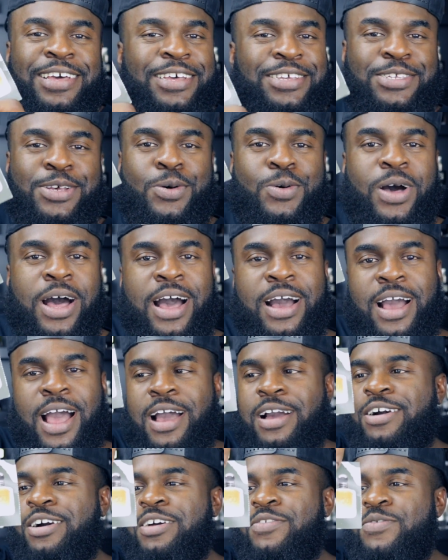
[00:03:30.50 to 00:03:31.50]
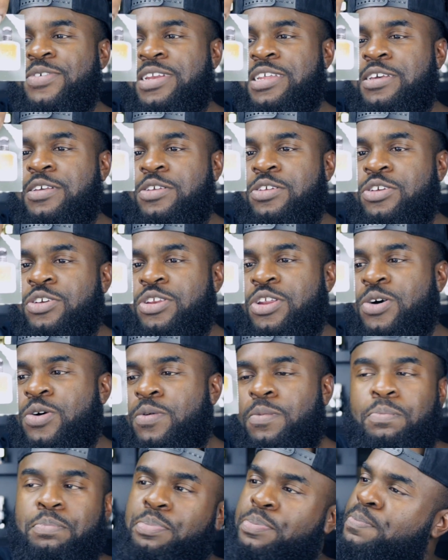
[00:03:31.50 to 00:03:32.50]
so I, I couldn't really, you
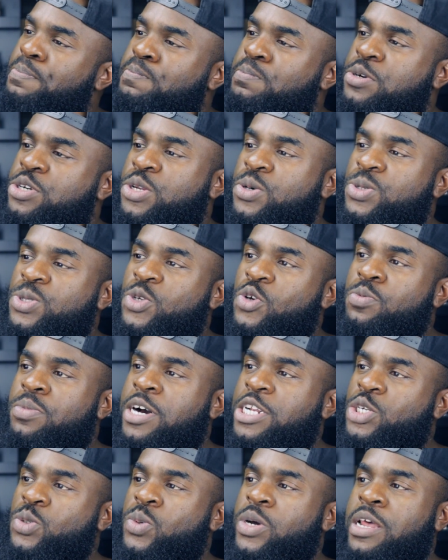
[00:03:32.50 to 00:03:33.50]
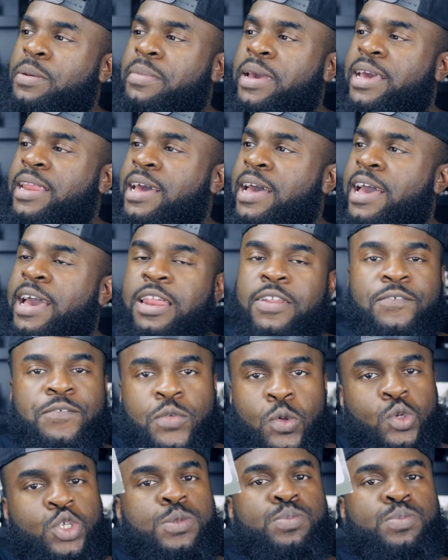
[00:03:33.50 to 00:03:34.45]
know, do too much with it, man. I had a few